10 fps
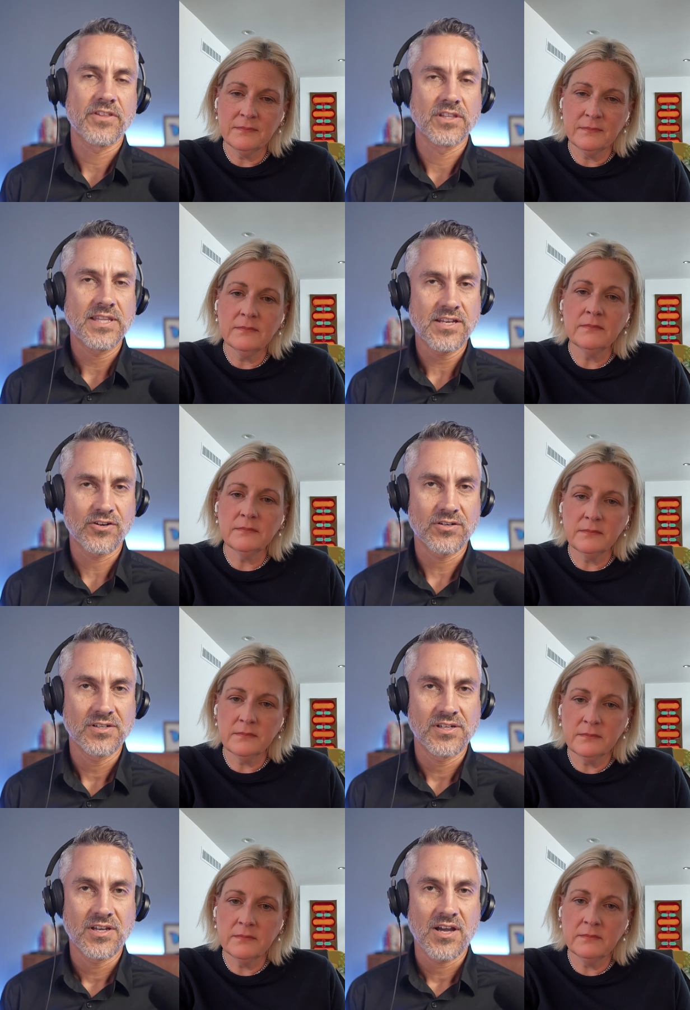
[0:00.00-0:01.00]
Speaker 1: the leader
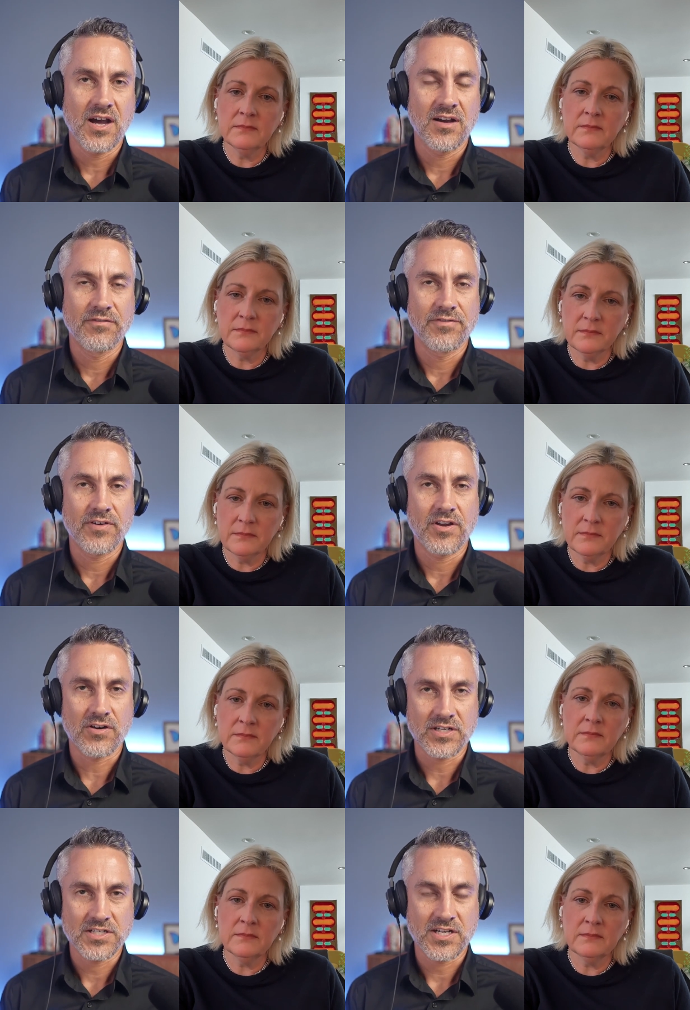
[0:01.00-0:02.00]
of an
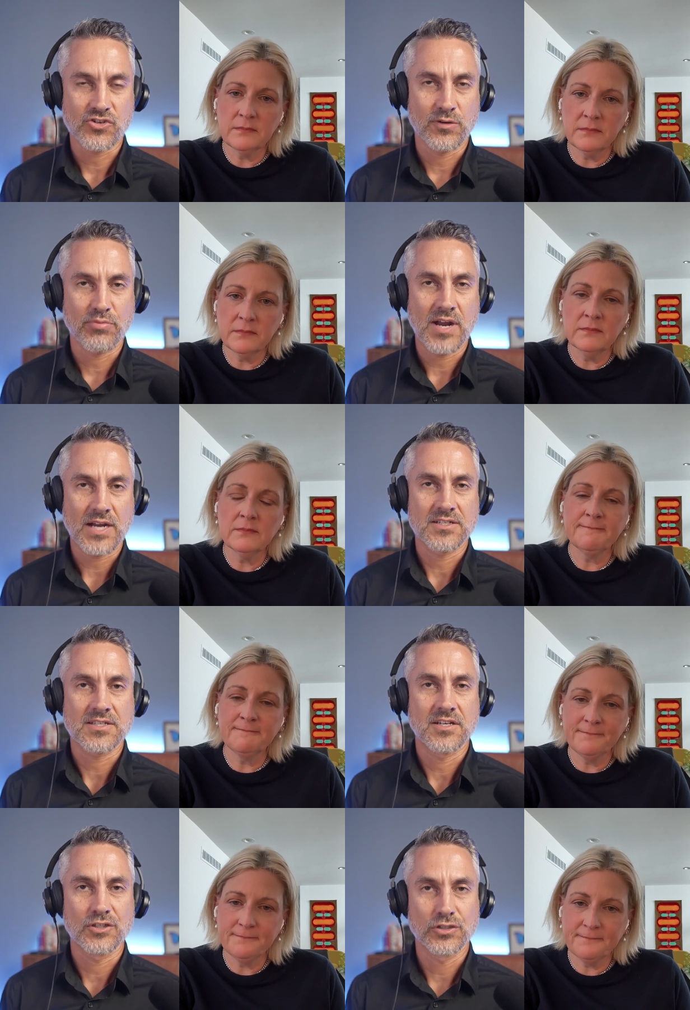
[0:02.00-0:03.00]
architectural practice
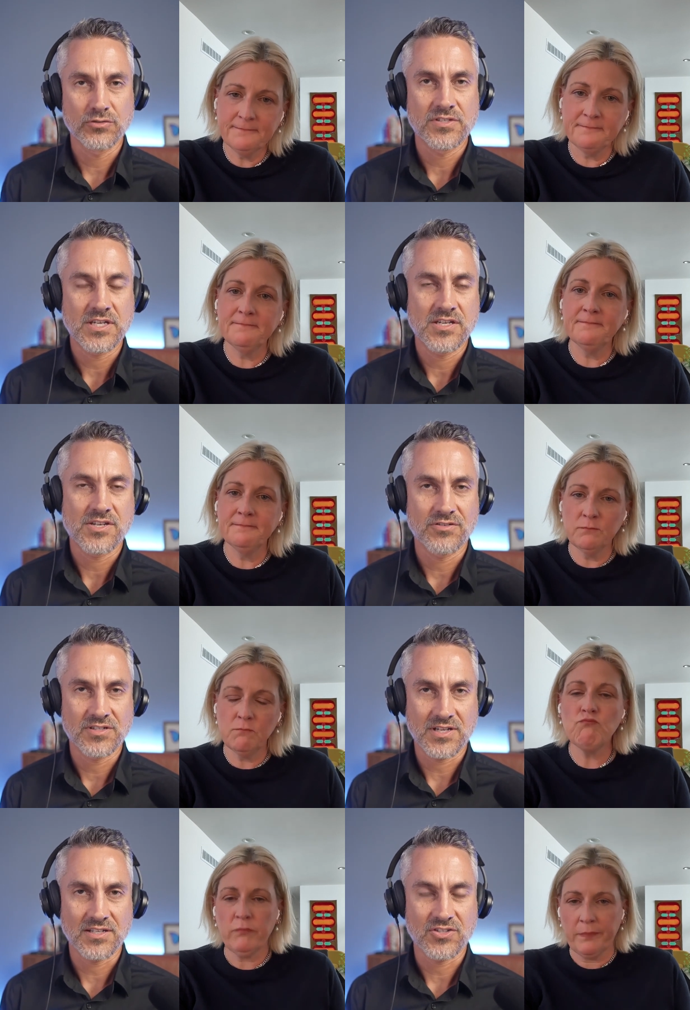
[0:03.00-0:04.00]
that includes mm-hmm. interior
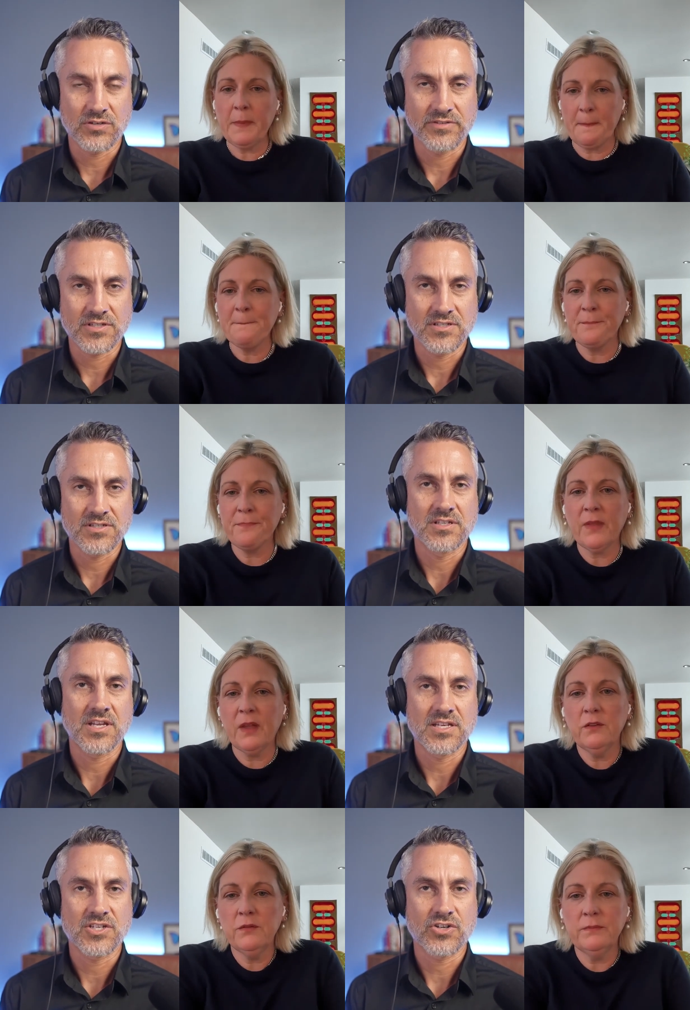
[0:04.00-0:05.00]
design services and
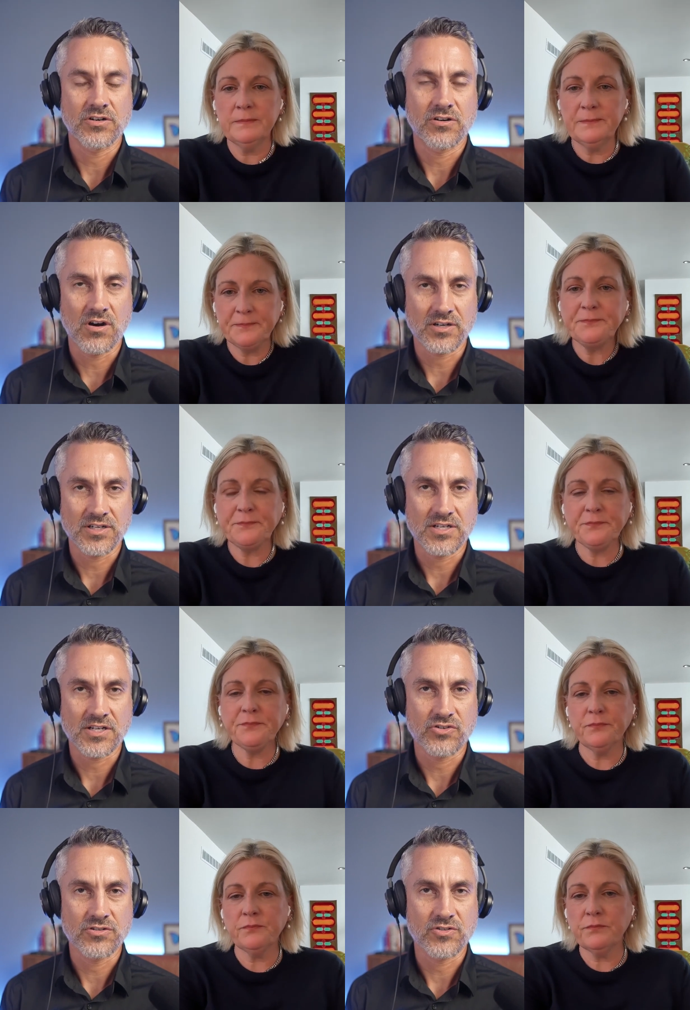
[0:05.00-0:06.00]
interior
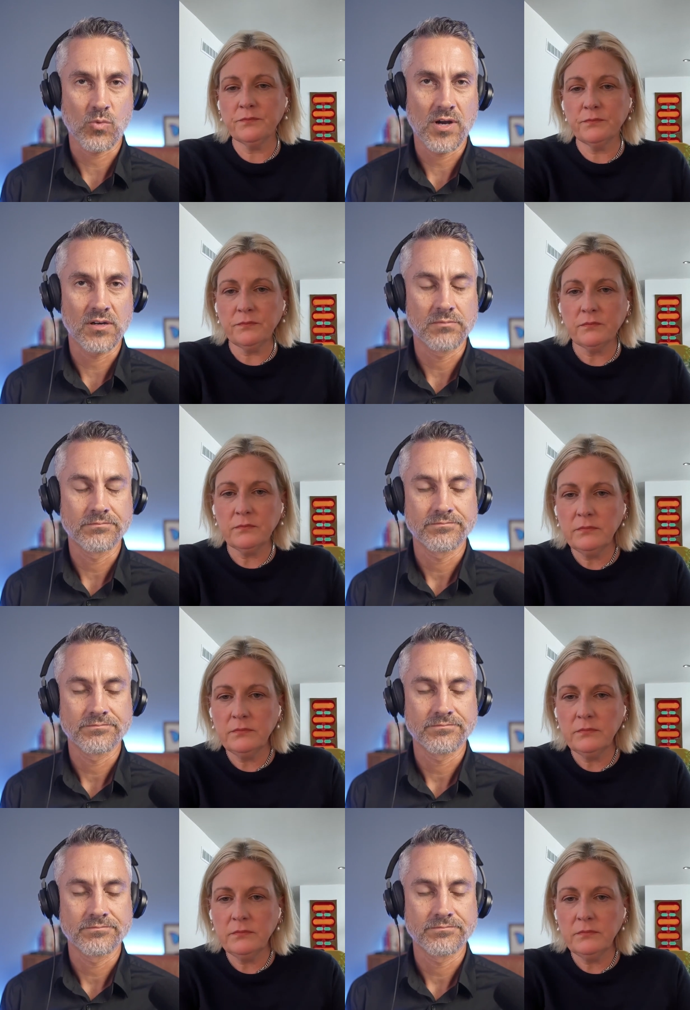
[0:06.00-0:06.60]
architecture as well.